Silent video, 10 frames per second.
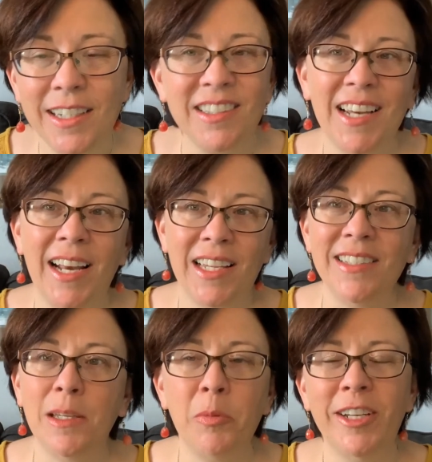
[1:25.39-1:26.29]
It's not
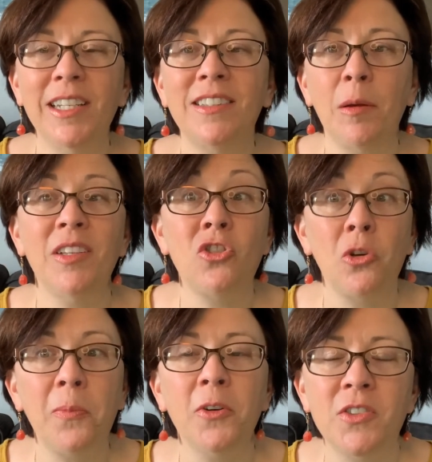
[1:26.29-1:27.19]
easy, but it's
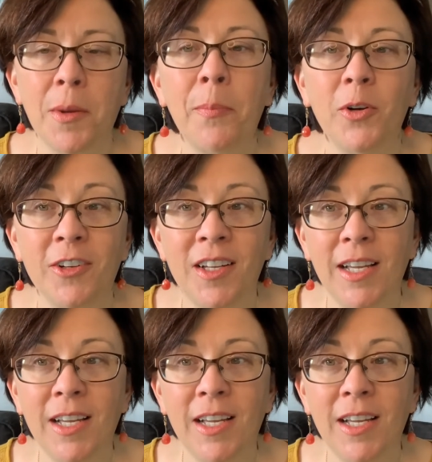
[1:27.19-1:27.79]
super simple